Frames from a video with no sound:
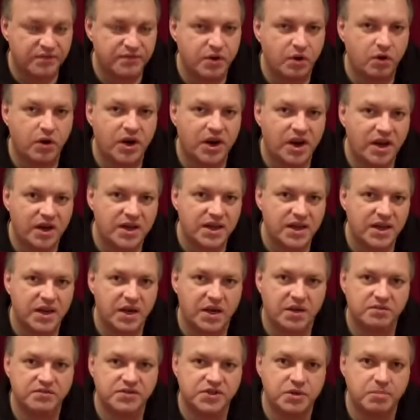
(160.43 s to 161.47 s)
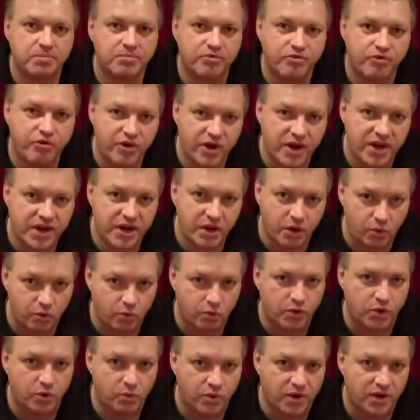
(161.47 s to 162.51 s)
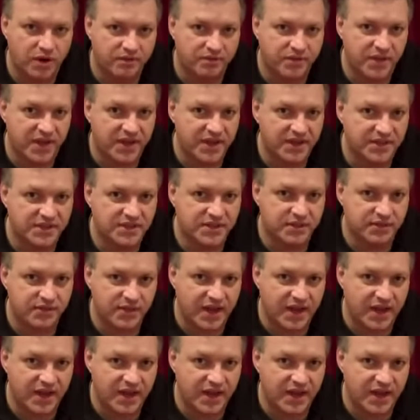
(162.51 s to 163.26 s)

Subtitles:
If you're lucky enough to pre-order one of these,